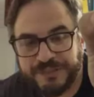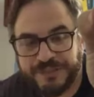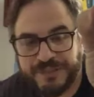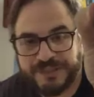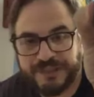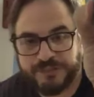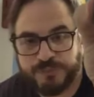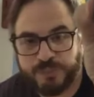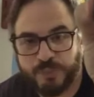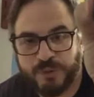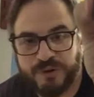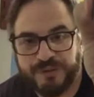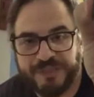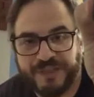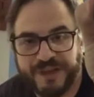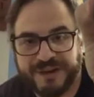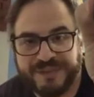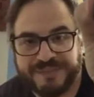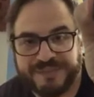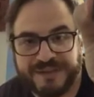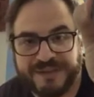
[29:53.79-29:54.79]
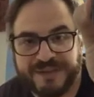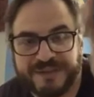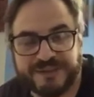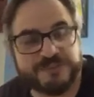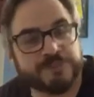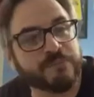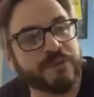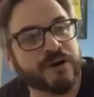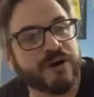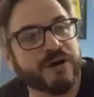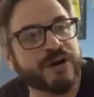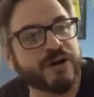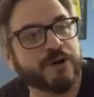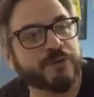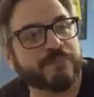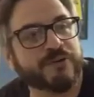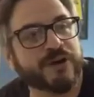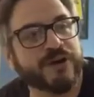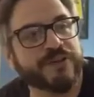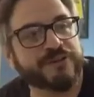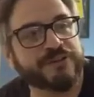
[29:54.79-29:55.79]
thing that's worth anything. It's Mario
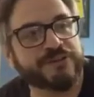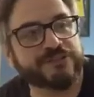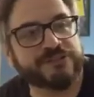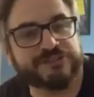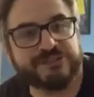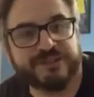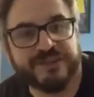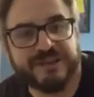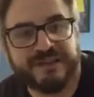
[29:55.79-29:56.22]
Brothers.